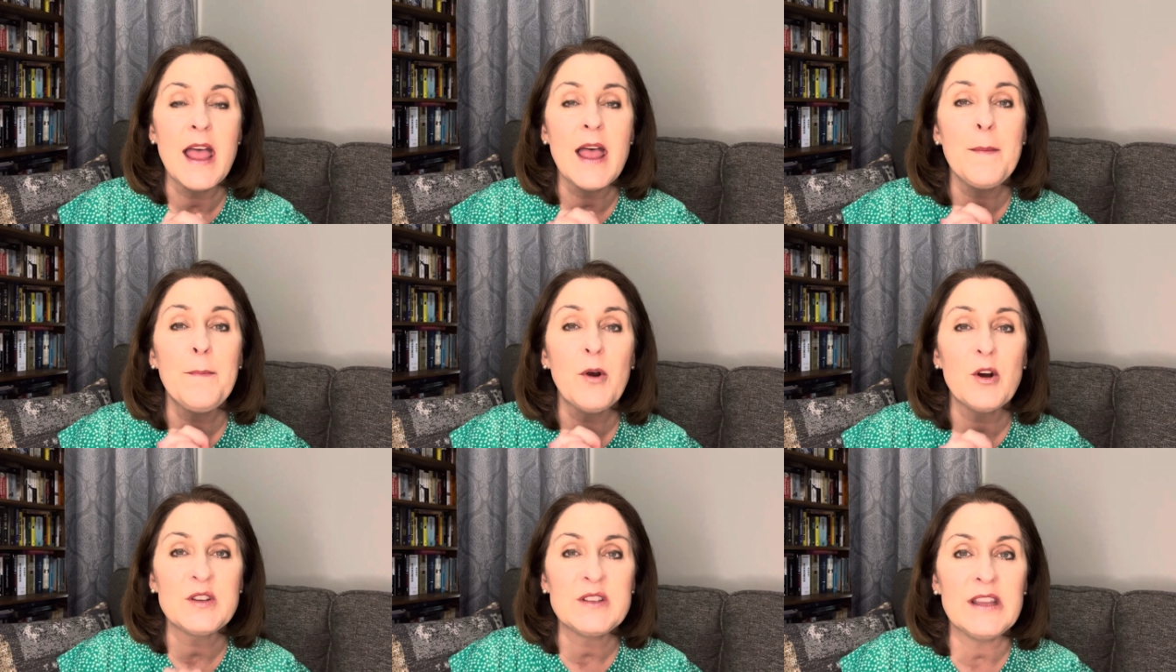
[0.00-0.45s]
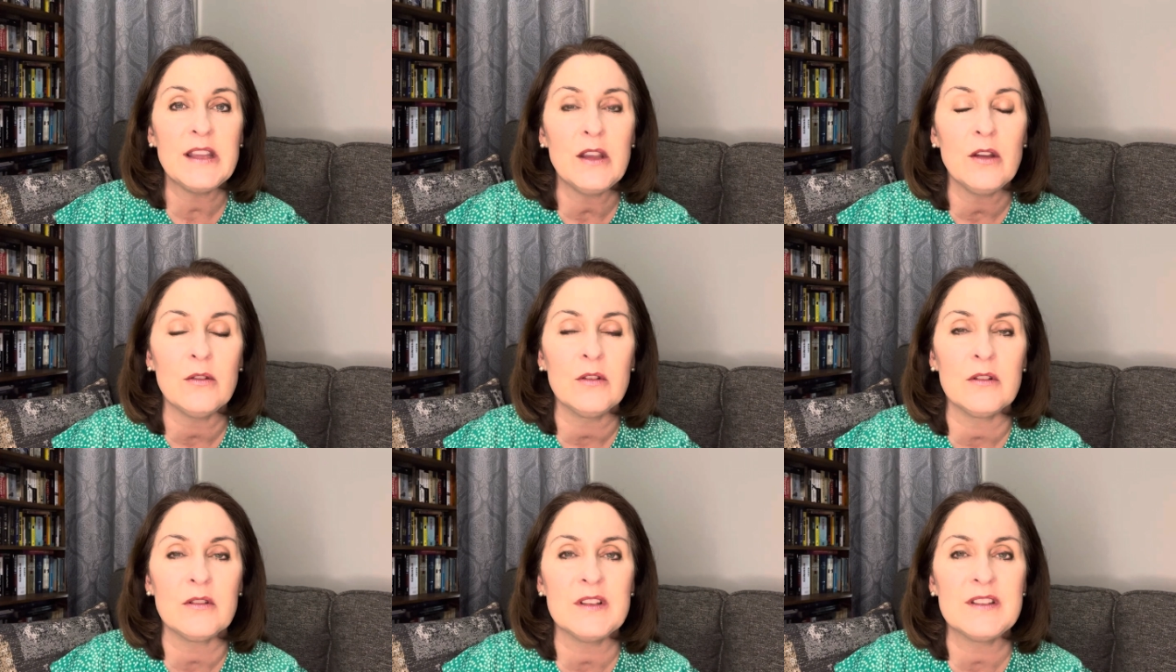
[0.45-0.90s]

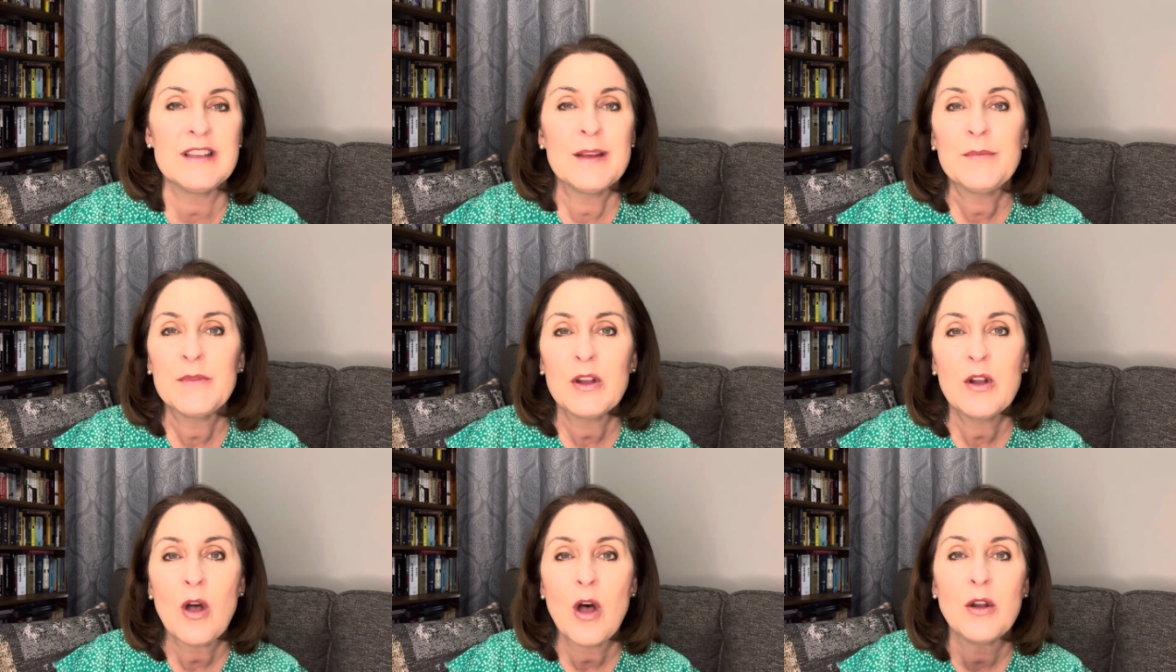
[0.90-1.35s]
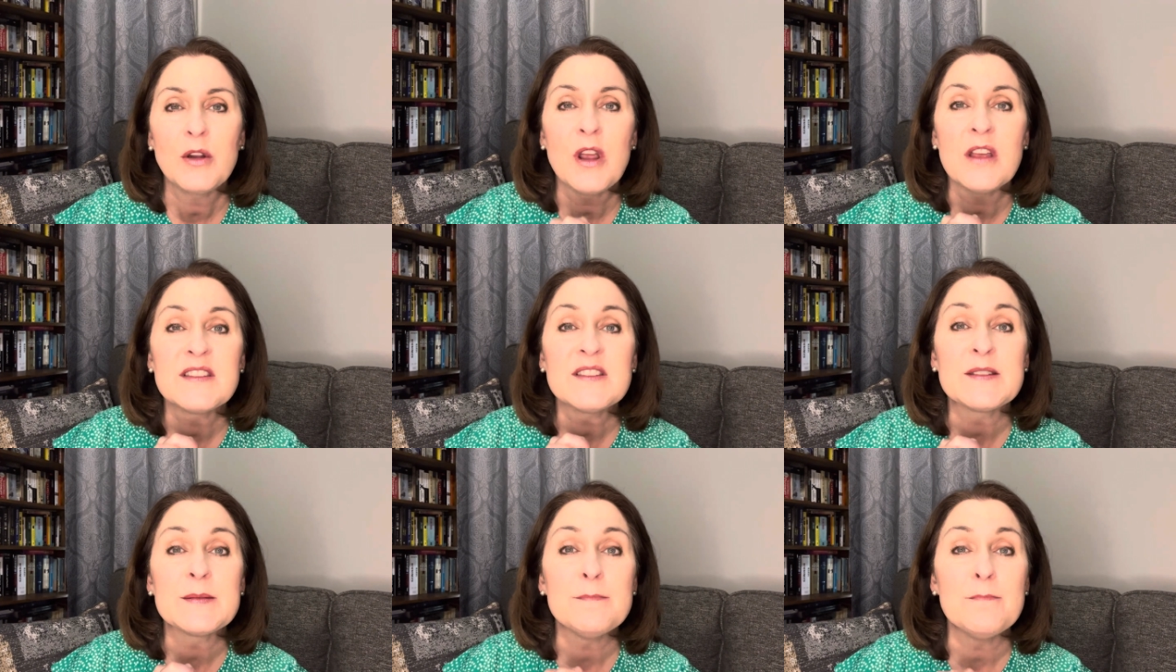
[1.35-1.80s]
particularly something called
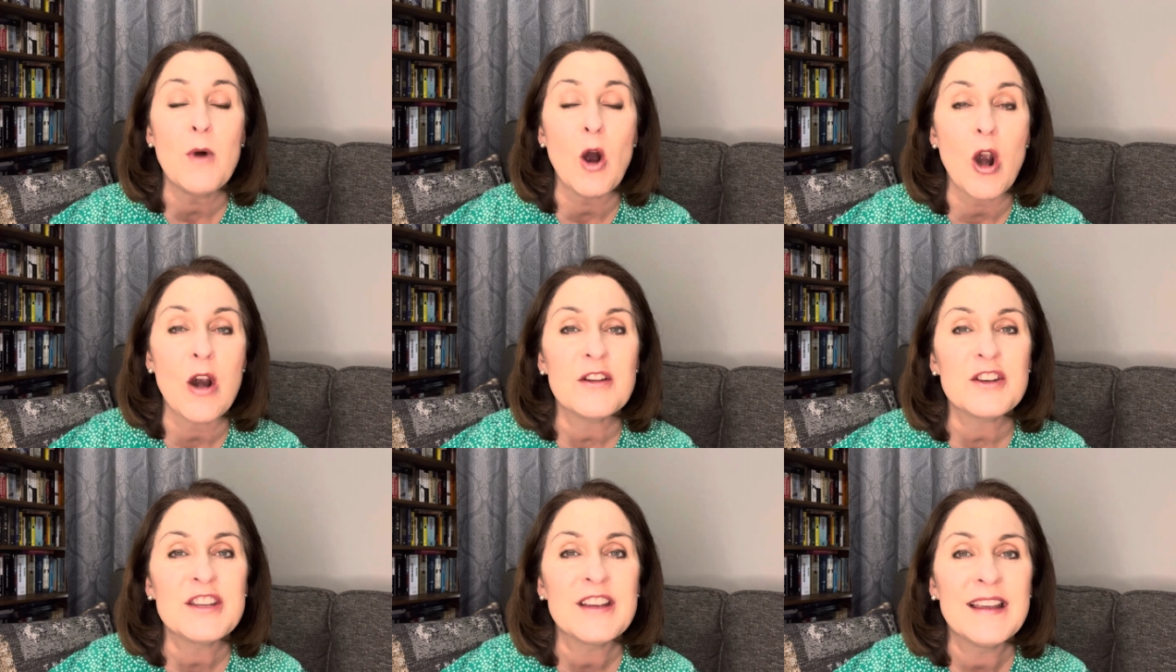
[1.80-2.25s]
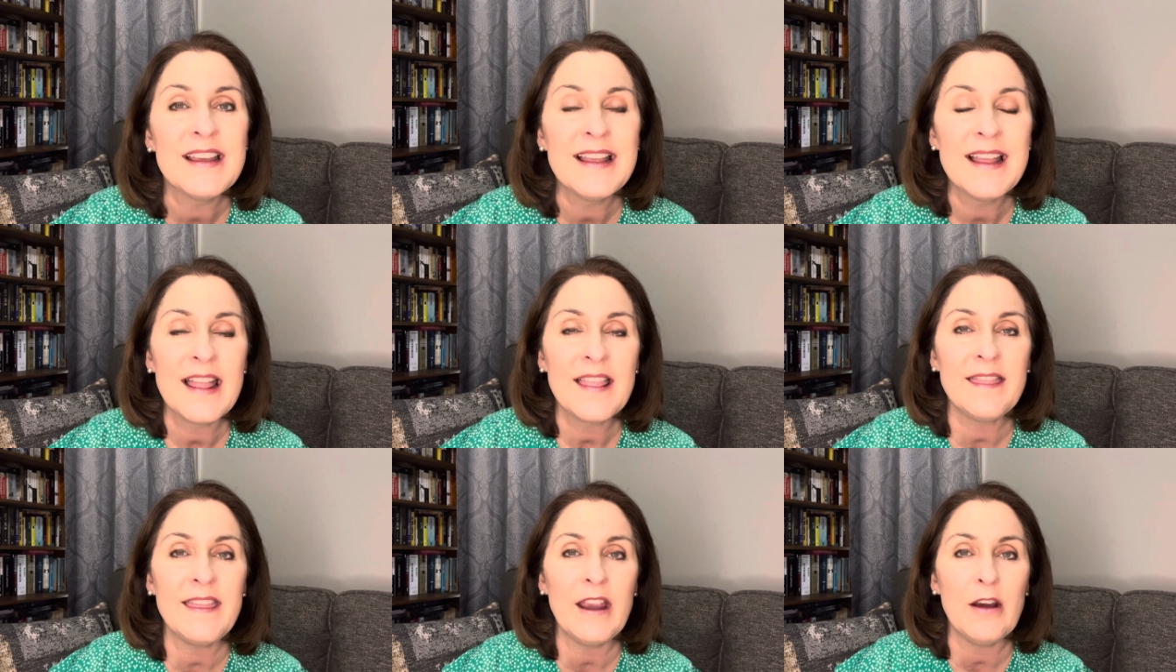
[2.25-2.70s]
SMART
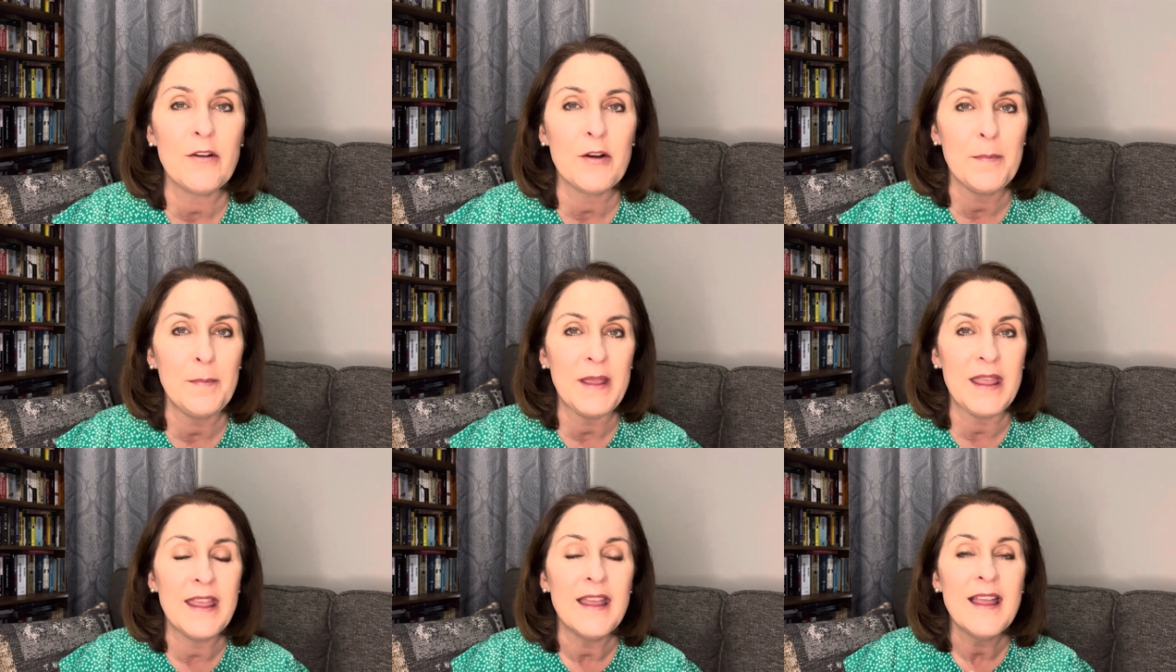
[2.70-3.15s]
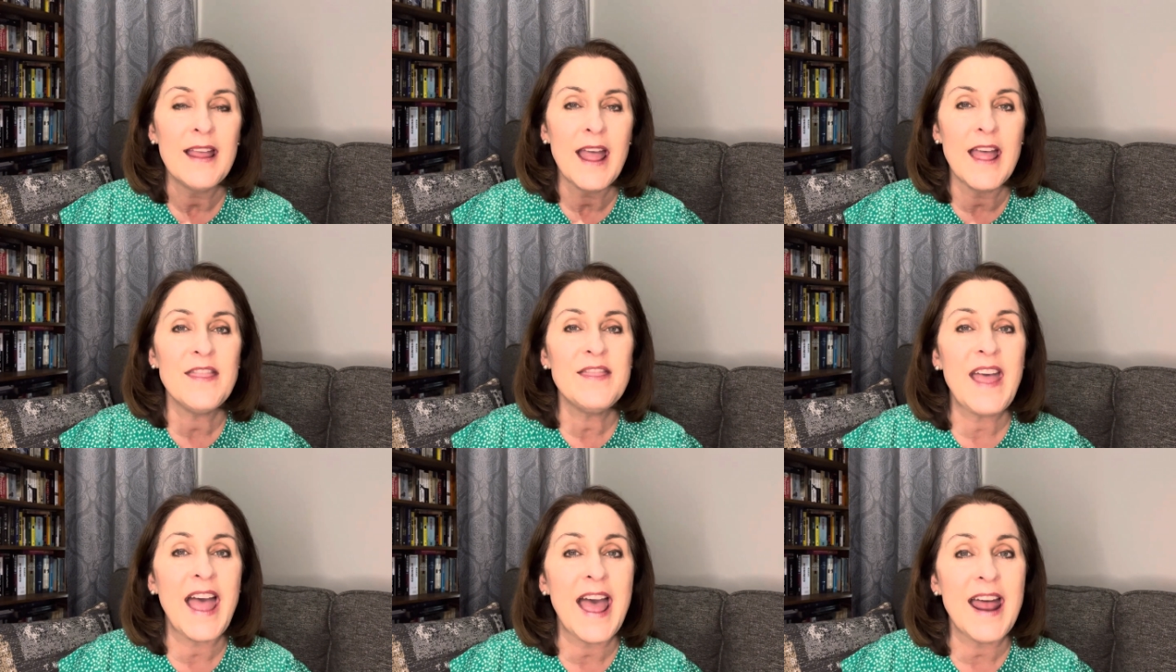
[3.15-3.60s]
therapy.
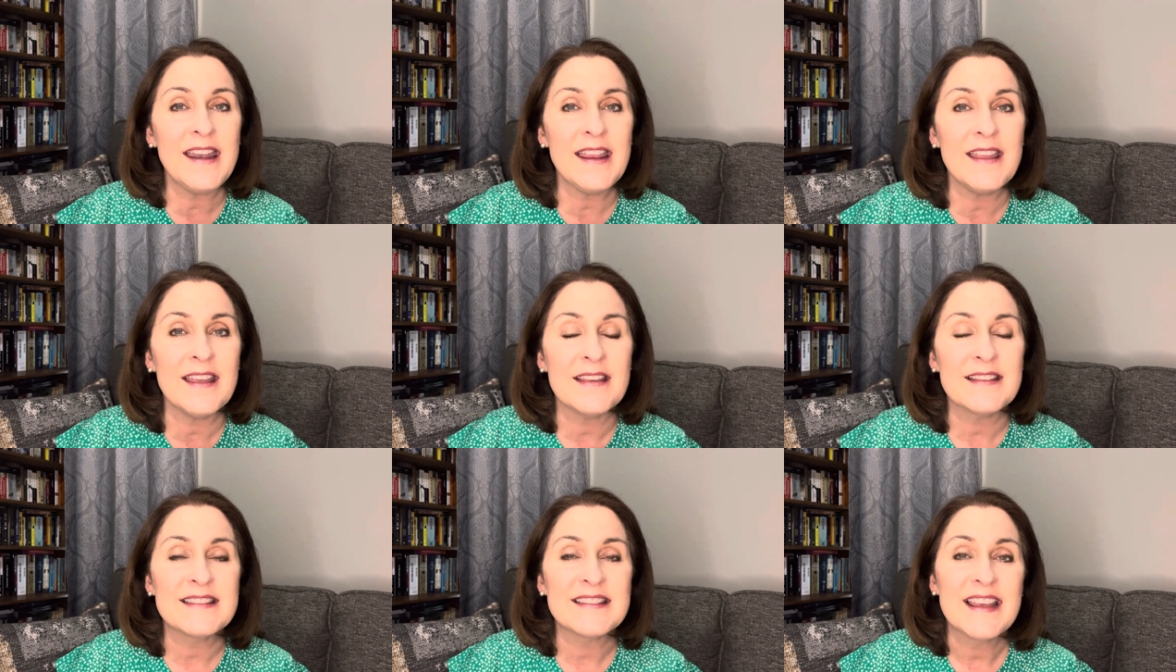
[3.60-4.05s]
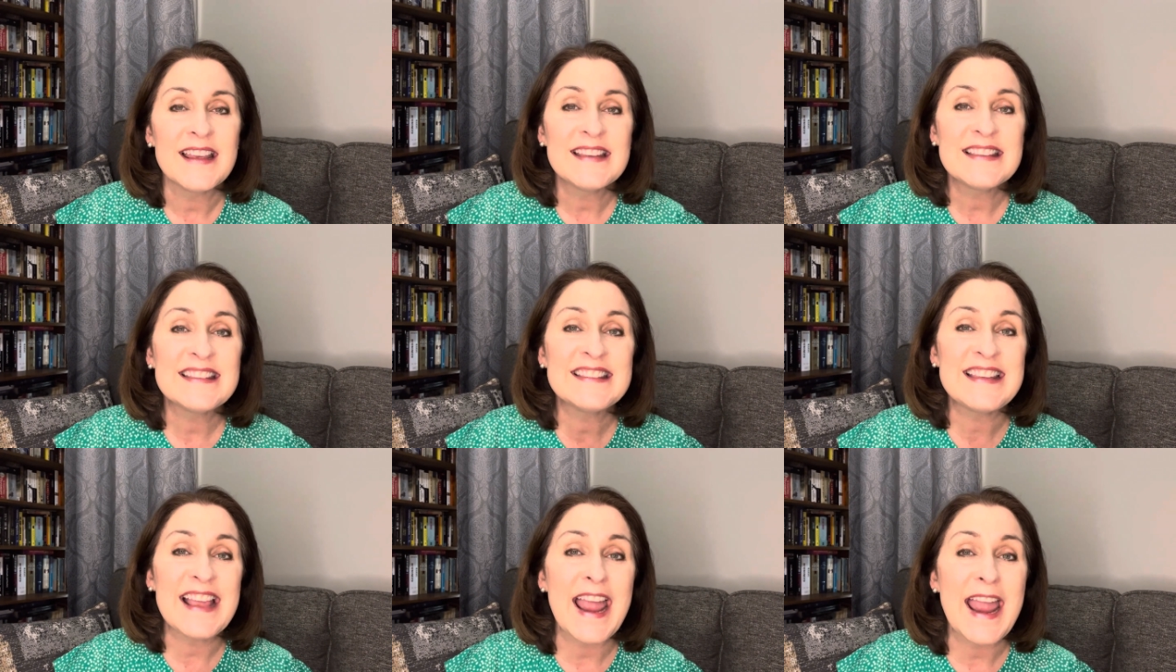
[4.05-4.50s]
And that is
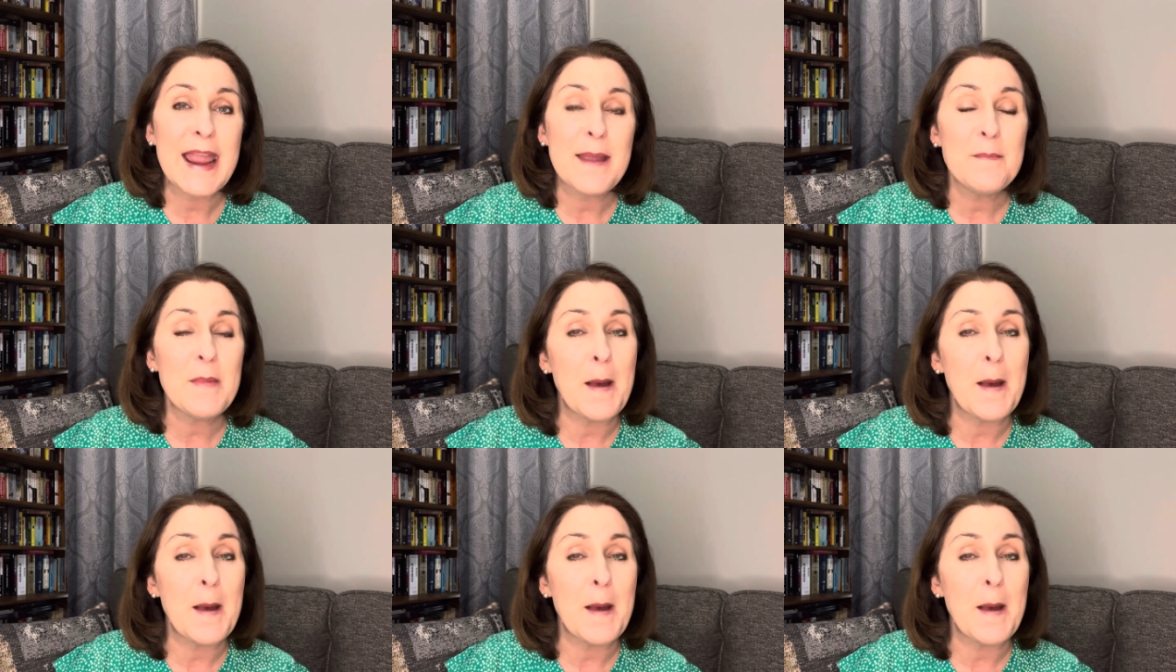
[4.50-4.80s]
same